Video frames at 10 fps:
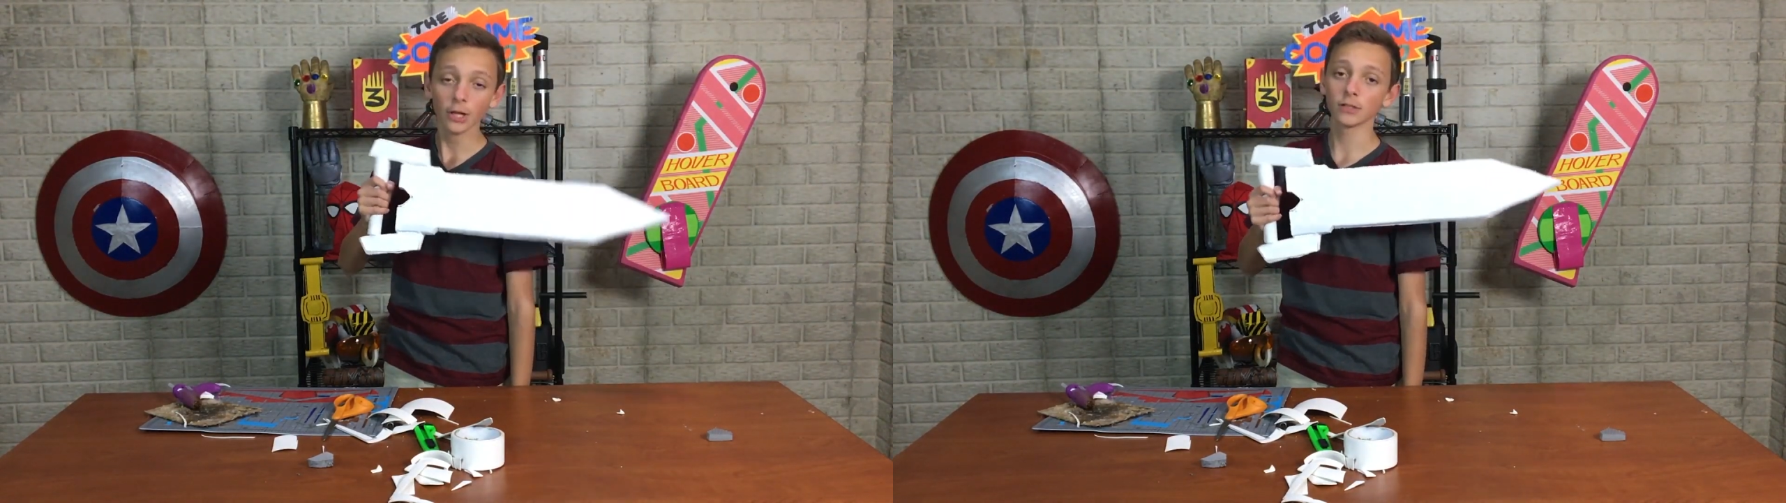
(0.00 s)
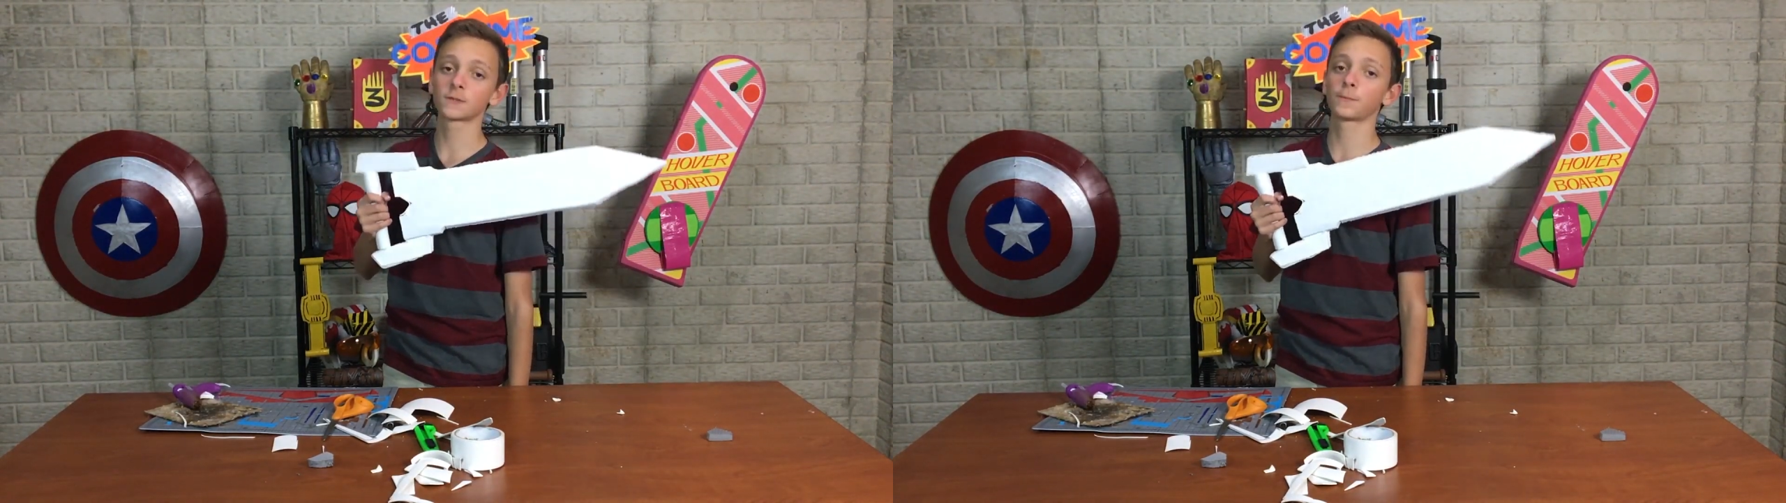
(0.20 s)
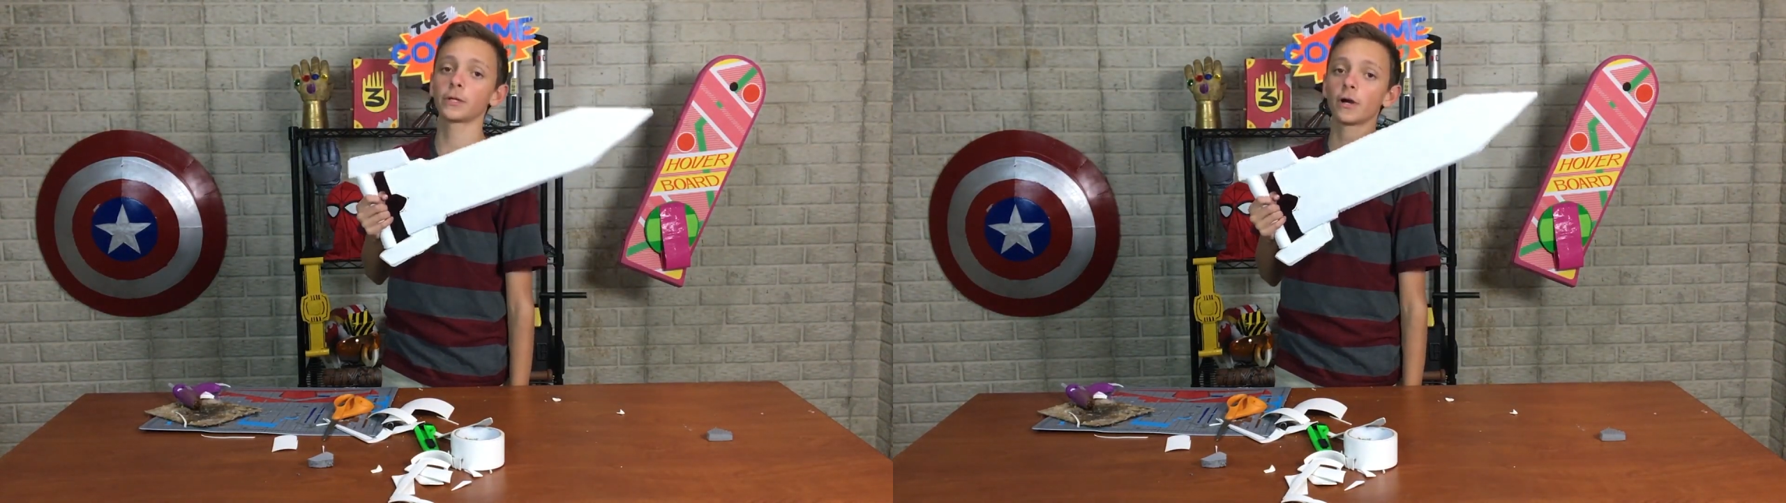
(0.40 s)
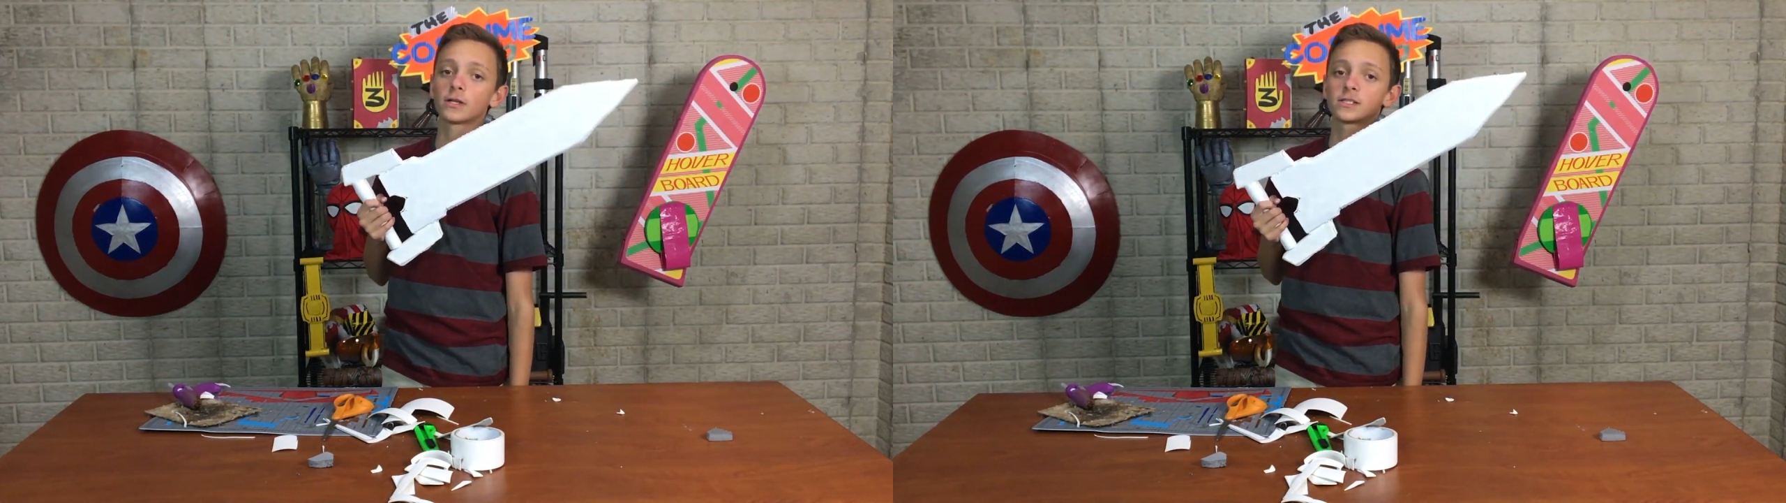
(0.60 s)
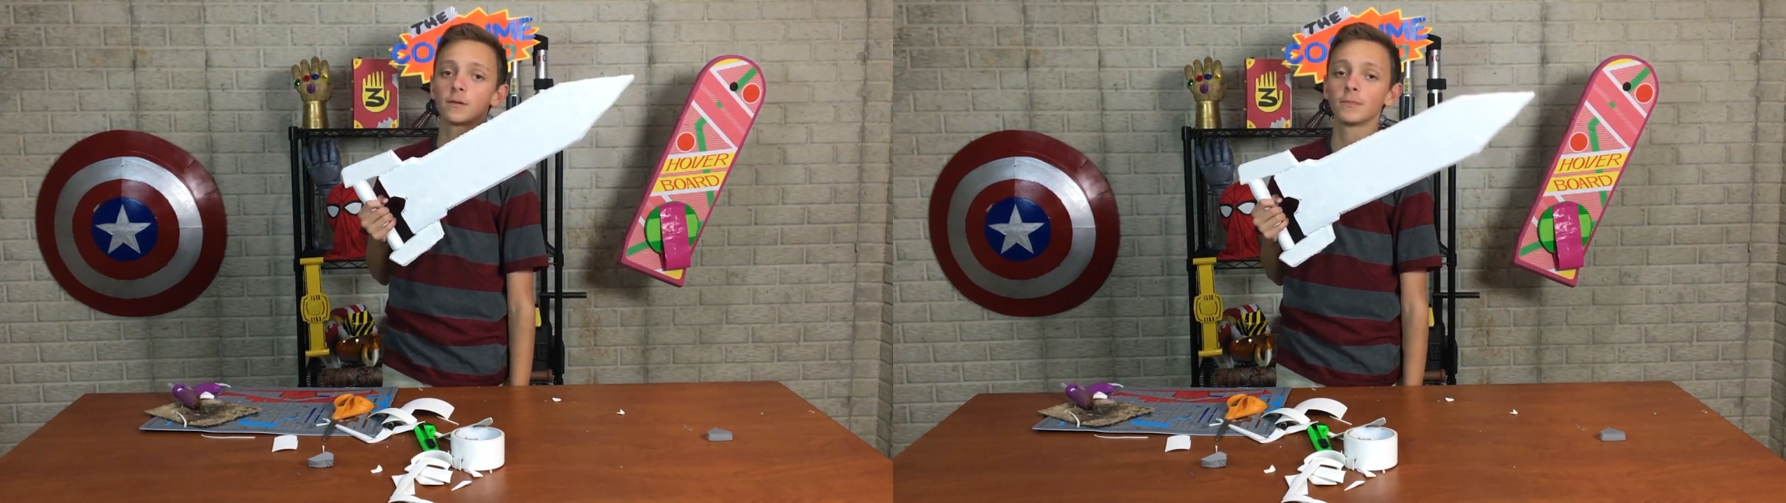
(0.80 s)
Looks pretty
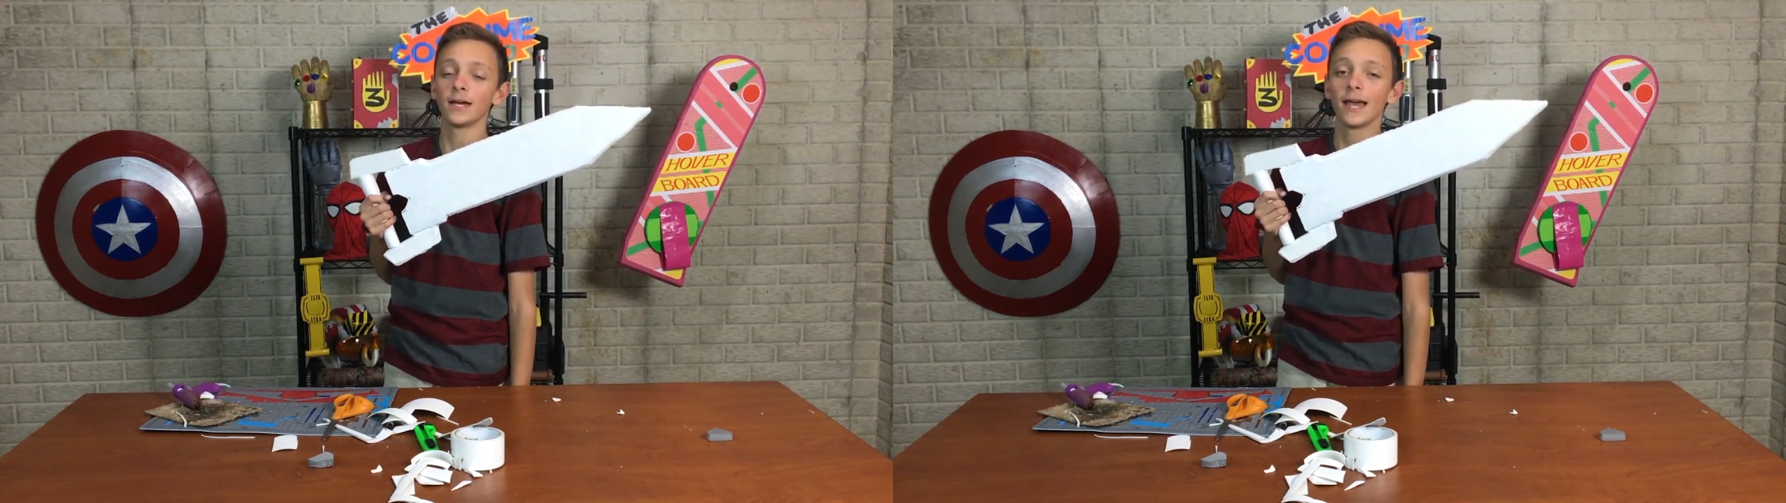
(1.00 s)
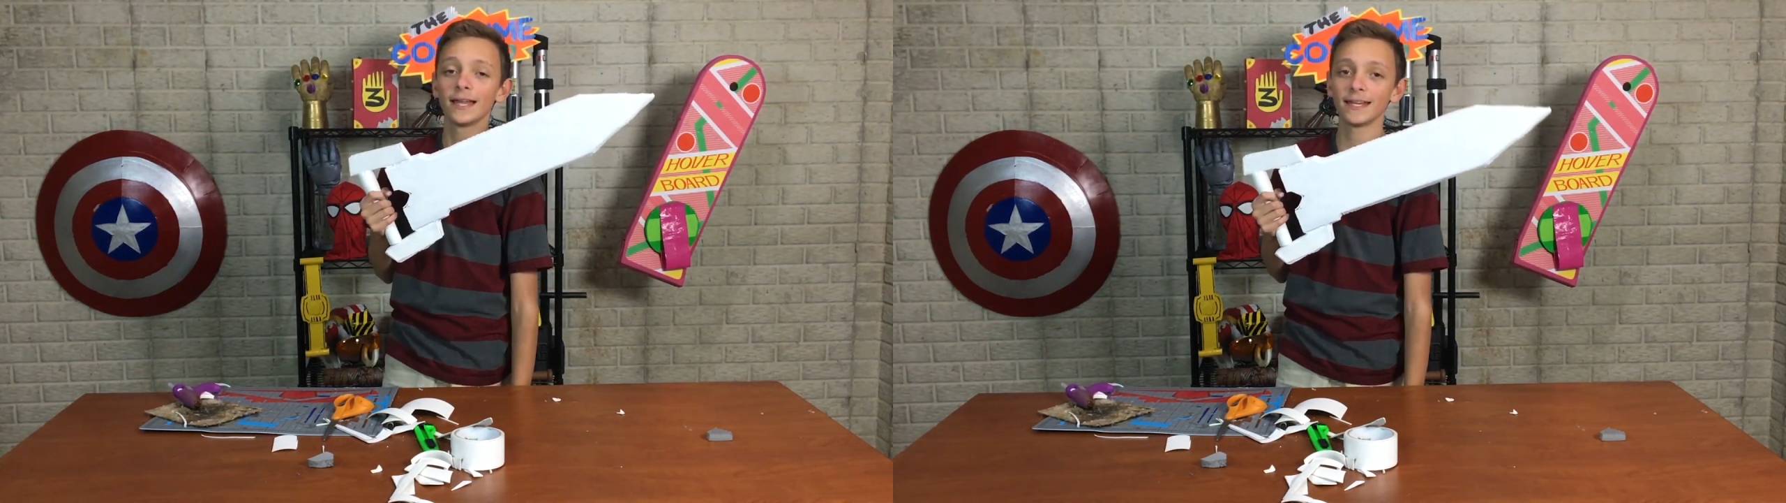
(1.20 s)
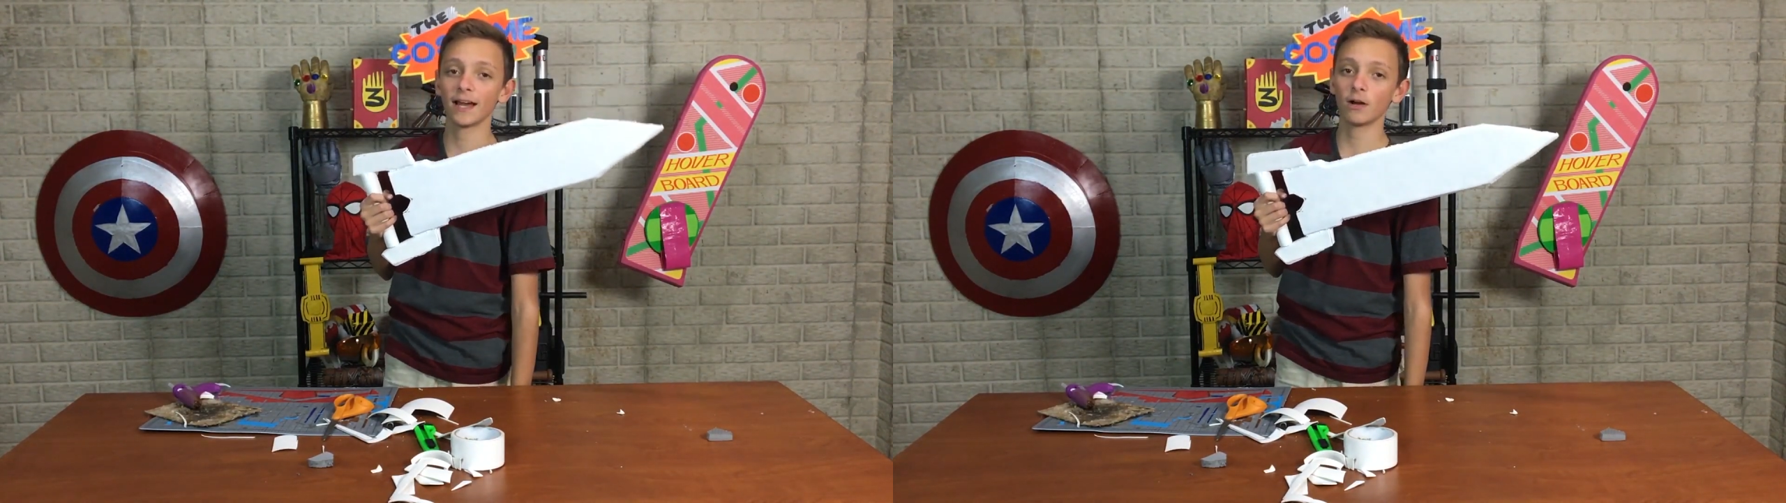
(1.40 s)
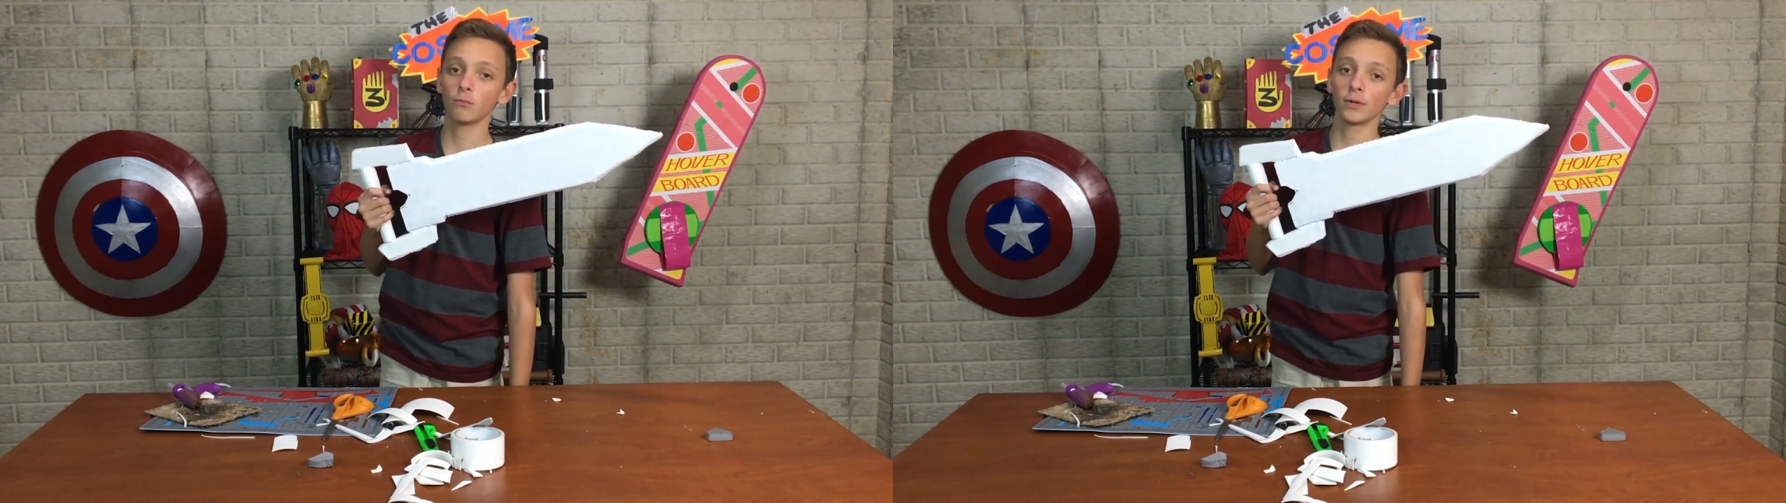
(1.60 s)
awesome, and now